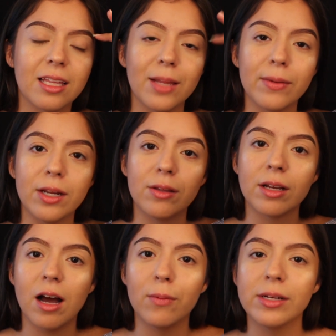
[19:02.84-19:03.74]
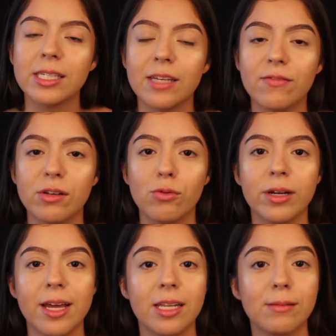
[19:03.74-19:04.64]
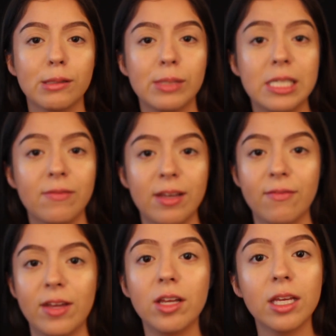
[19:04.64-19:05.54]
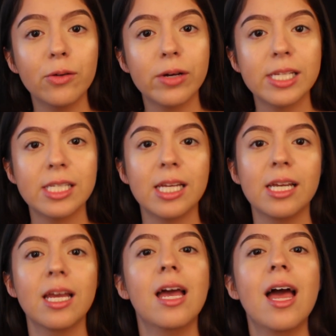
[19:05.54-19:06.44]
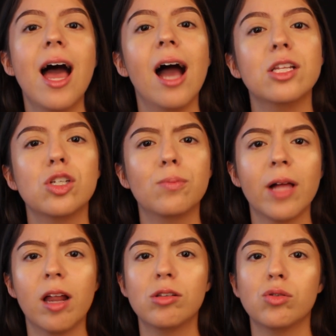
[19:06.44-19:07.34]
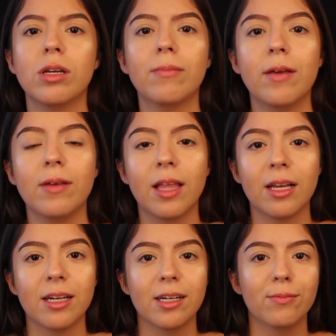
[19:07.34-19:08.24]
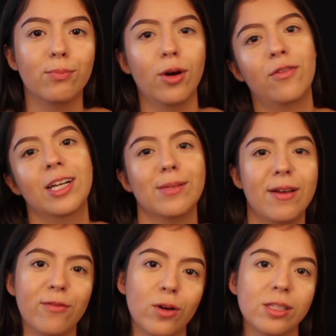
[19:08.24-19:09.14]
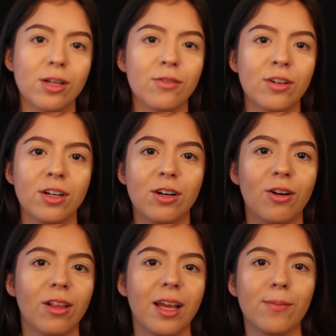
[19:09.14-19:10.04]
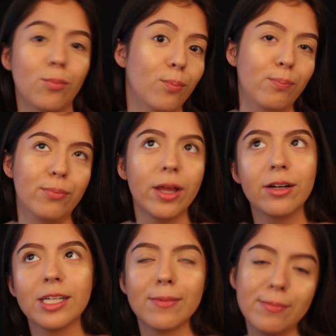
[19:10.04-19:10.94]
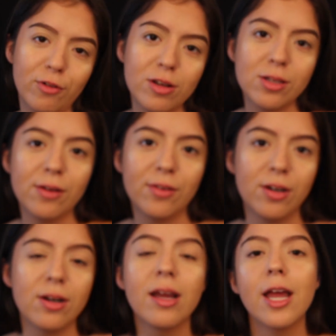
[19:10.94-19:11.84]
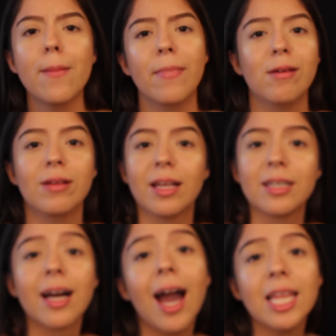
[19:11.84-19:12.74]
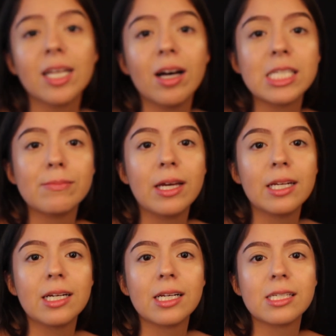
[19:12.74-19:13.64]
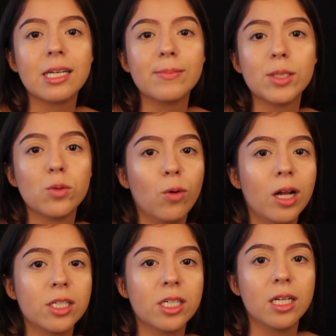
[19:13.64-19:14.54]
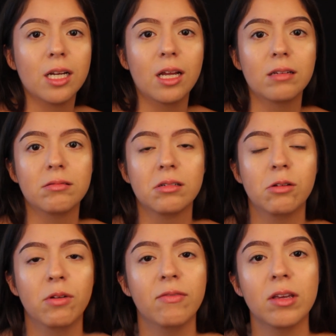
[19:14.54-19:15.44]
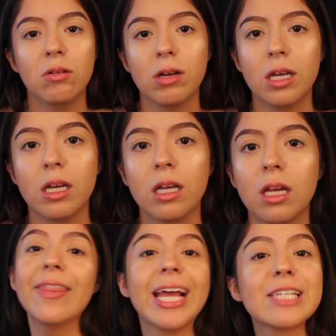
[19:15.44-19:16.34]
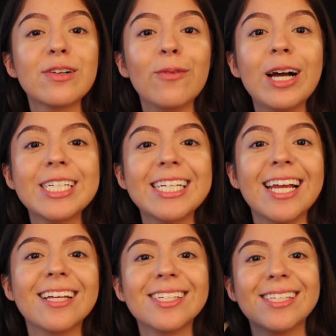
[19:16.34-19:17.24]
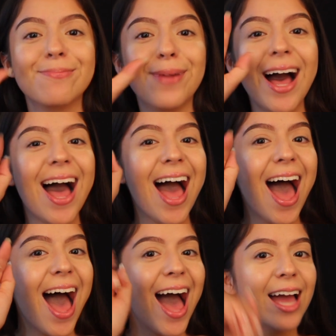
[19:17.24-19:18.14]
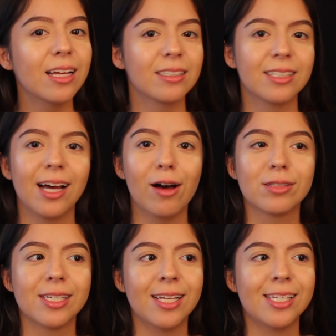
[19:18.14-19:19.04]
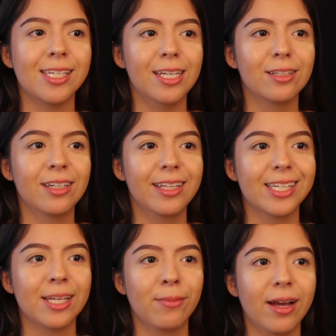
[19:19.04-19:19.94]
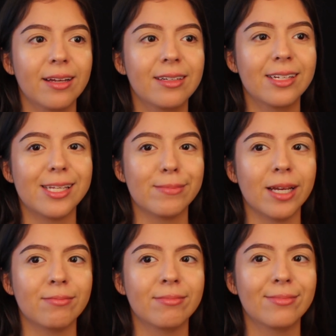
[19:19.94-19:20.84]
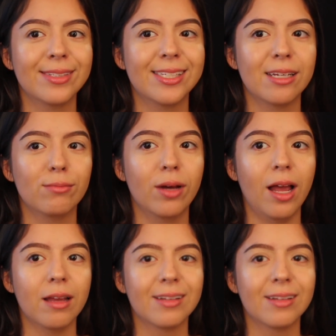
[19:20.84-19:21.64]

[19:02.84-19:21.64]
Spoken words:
Let me know in the comments if you want any specific video that you want to see. I do plan on doing maybe like a boyfriend does my voiceover, or like brother does my voiceover, maybe like a Kylie Cosmetics swatching and reviewing. Thanks for watching. Bye. I was gonna say see ya, and then I say bye. Same time. See you, bye.